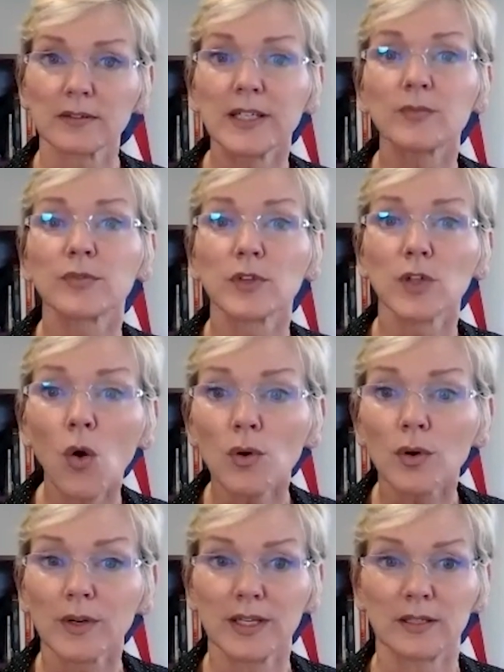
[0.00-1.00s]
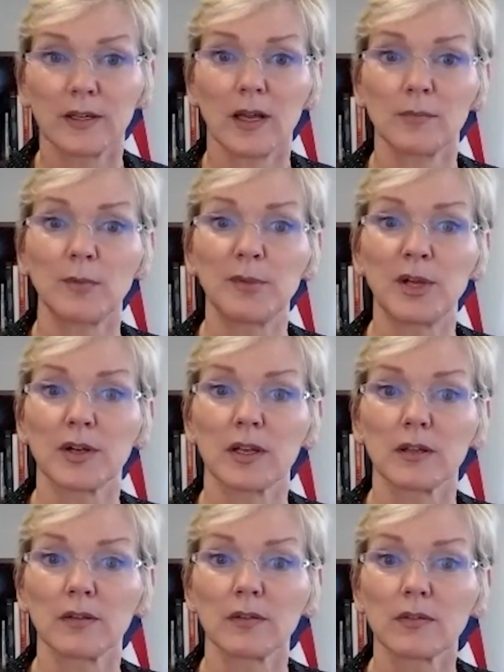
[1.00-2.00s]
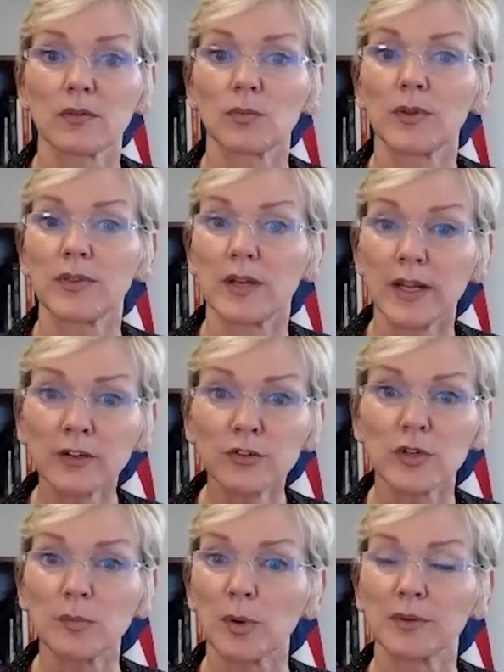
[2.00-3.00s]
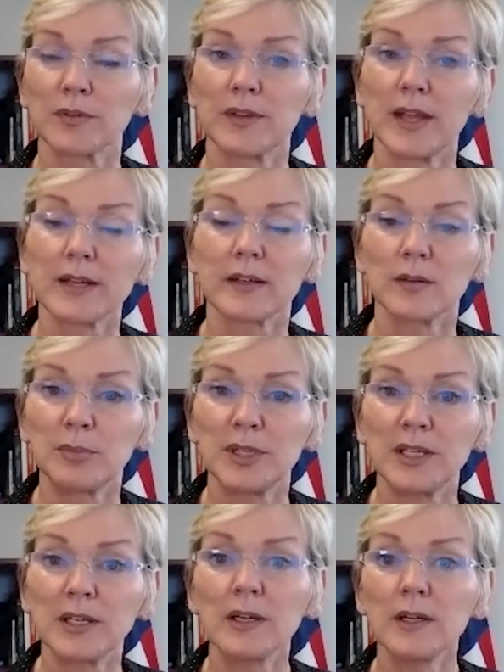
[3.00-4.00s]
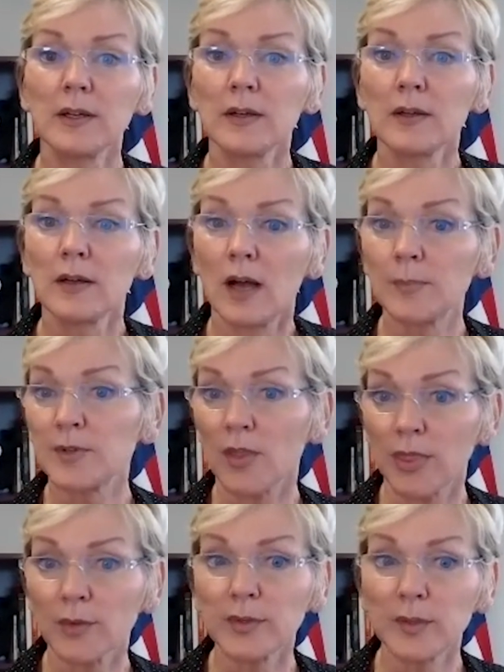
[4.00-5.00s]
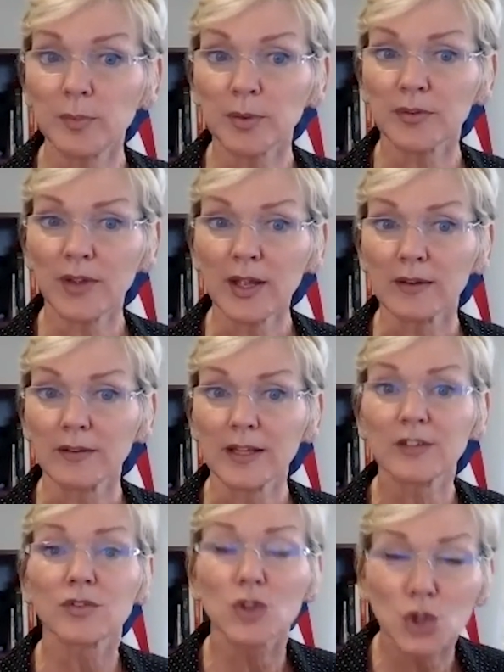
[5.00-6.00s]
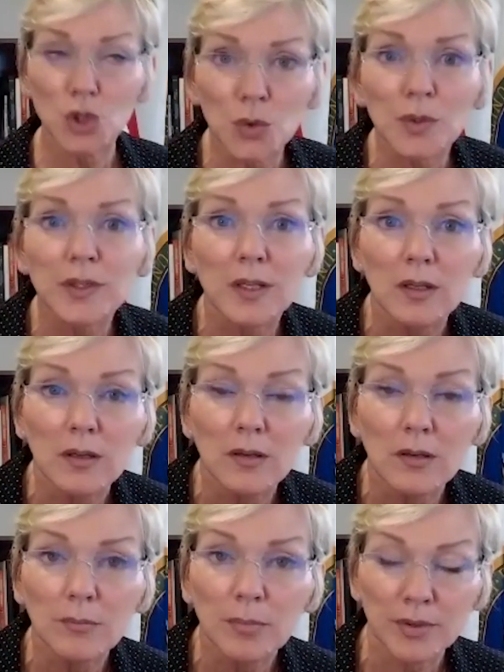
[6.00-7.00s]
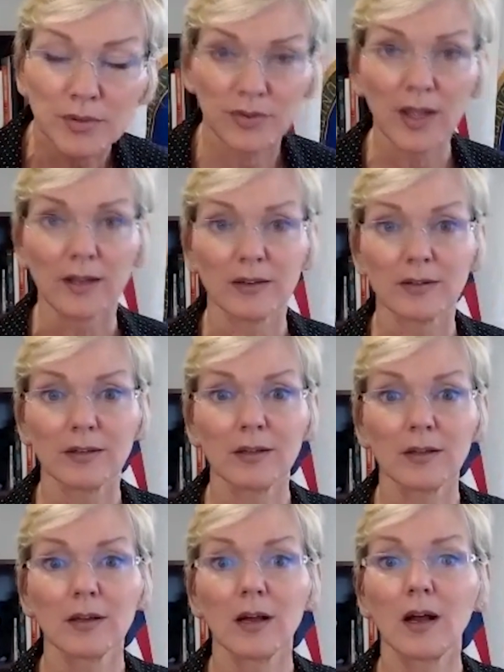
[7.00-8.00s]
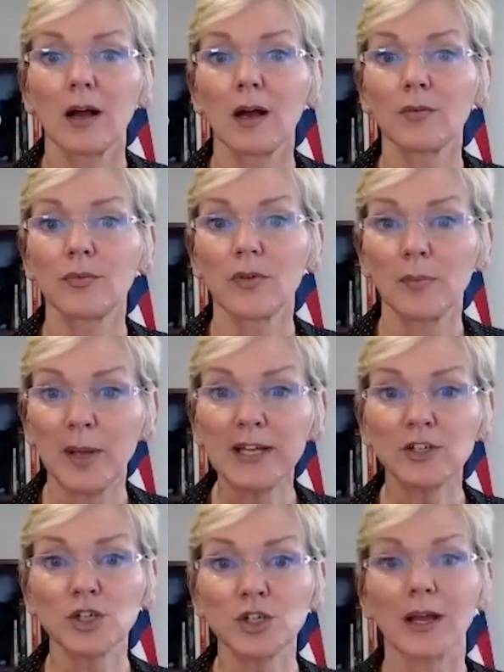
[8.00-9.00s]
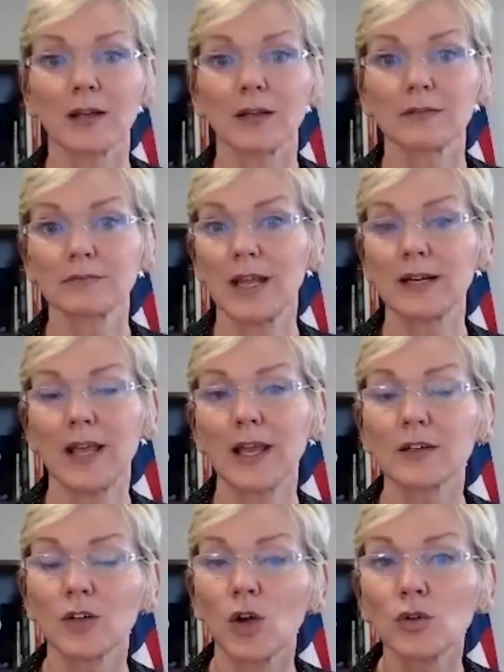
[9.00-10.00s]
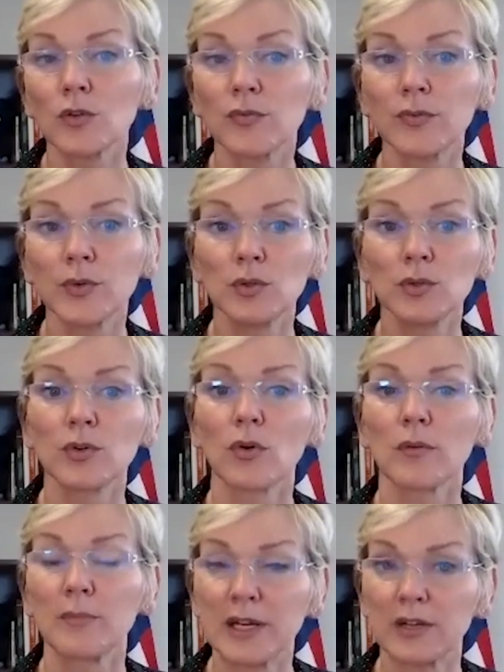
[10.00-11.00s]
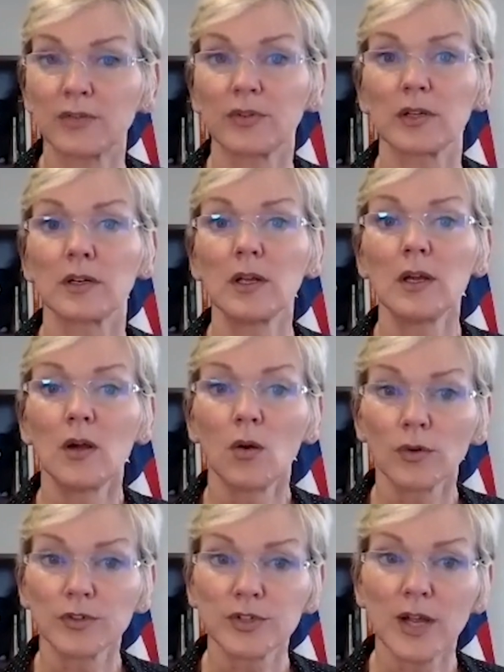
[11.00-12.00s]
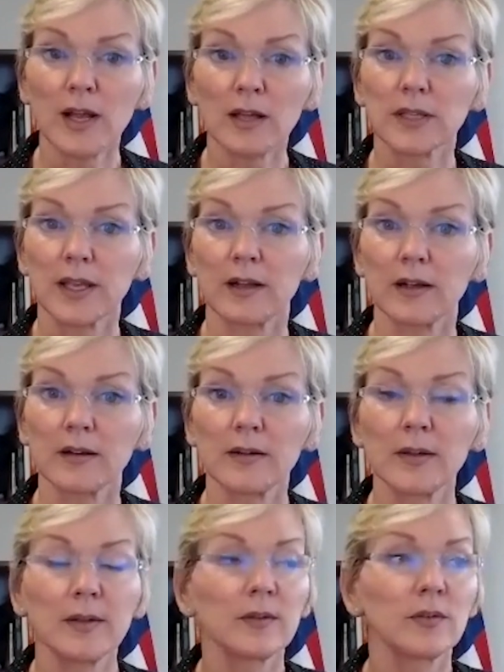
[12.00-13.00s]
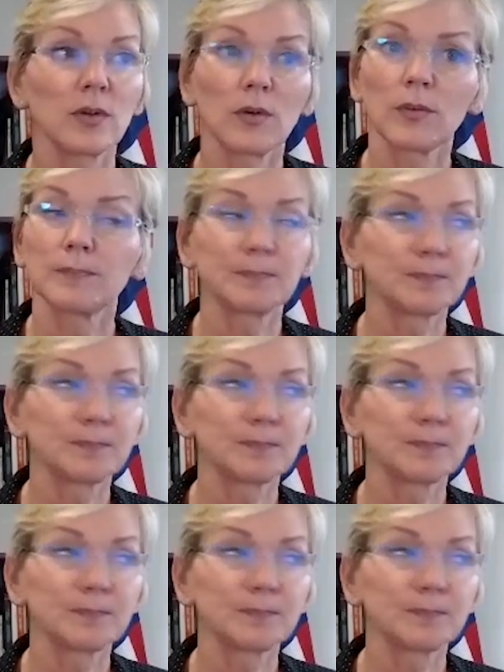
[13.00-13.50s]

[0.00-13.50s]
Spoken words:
leave lower income Americans with an energy burden that can be up to 30%. That's 30% of a paycheck that can't go to food or medicine or childcare. So